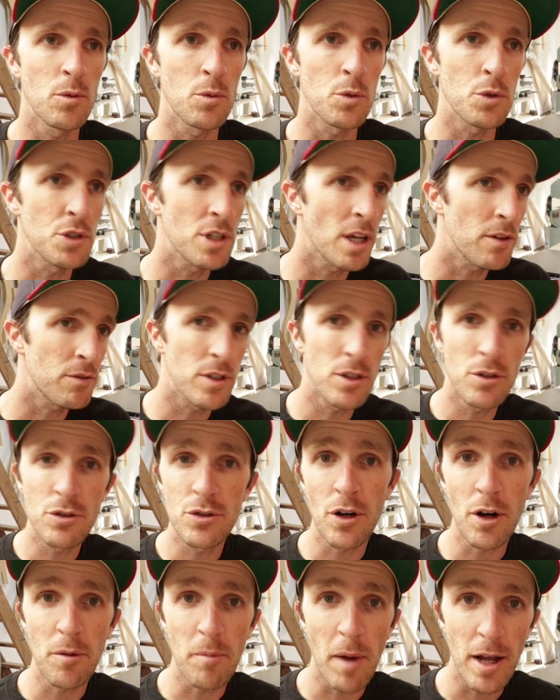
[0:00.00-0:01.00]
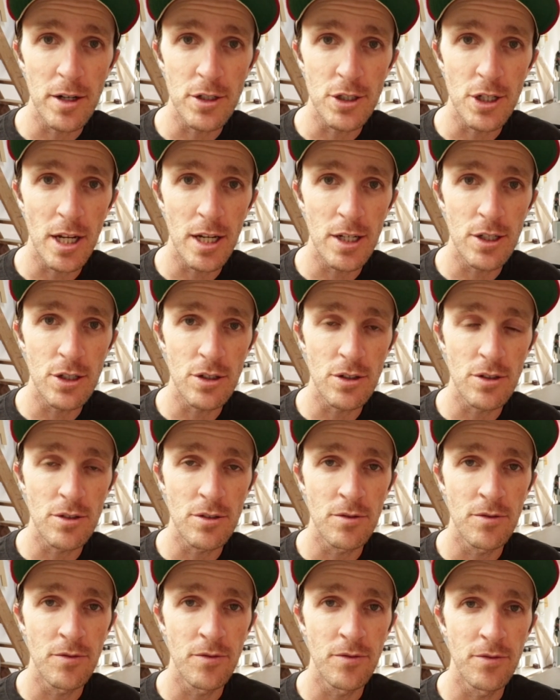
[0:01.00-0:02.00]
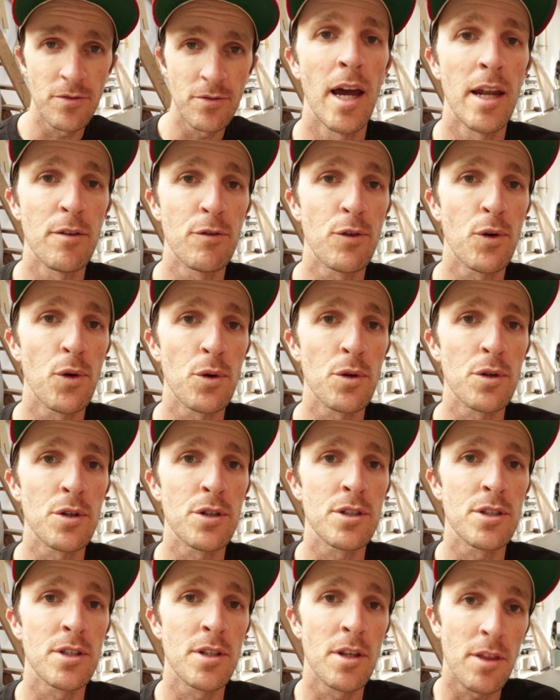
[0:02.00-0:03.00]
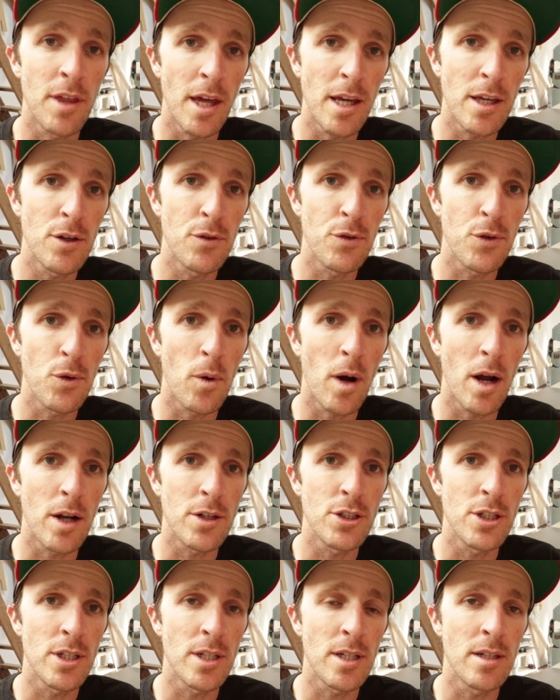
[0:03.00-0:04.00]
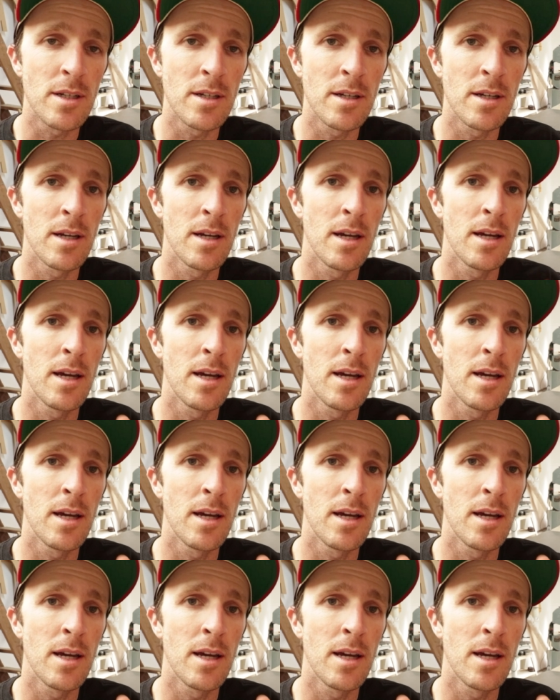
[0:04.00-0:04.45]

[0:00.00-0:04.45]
We'll just have to use our imagination. And of course, thank you for watching.